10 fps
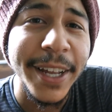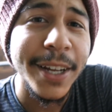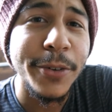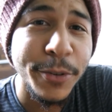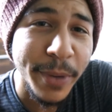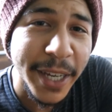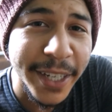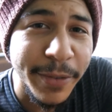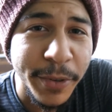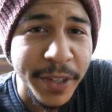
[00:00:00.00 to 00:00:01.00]
And when you make a
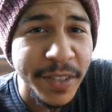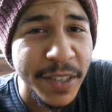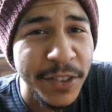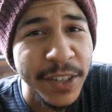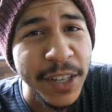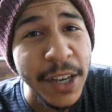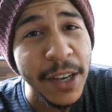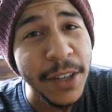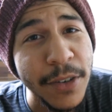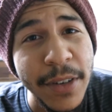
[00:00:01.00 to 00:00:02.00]
different decision,
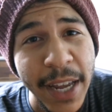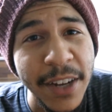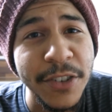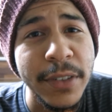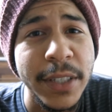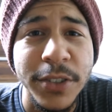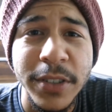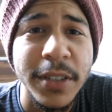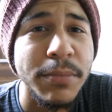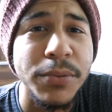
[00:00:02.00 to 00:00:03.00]
you can actually
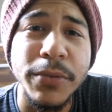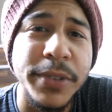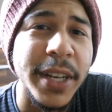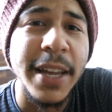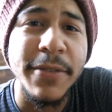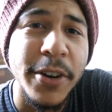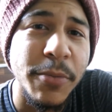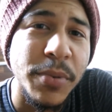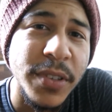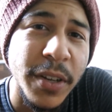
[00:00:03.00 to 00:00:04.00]
just improve your life
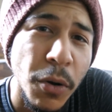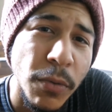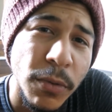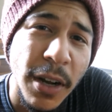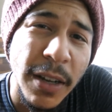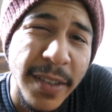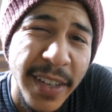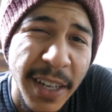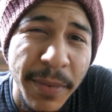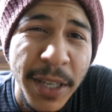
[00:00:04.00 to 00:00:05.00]
100% overall,
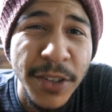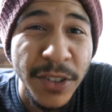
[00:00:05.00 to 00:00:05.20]
instead of being